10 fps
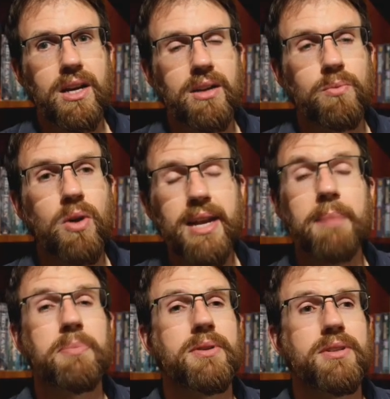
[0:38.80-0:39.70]
And what
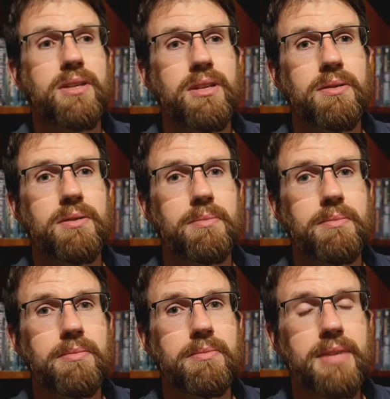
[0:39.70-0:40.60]
happened
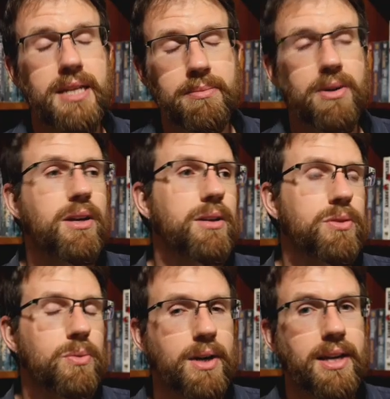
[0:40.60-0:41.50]
many
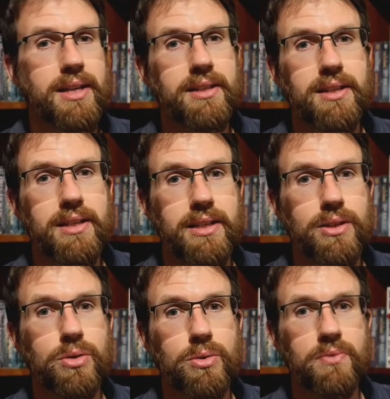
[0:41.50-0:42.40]
miles away
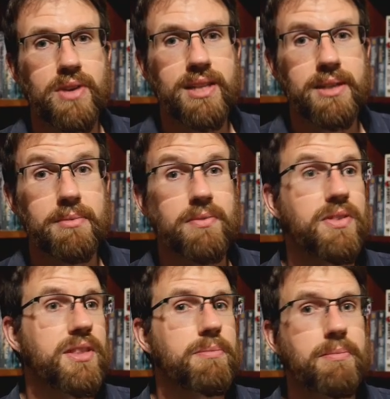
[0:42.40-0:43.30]
in Coombe Valley
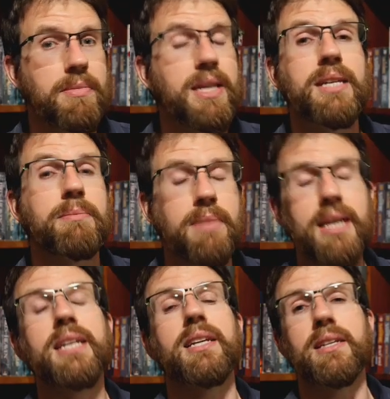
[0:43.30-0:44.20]
many,
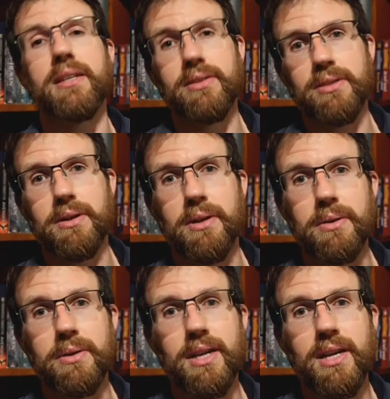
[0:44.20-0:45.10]
many years ago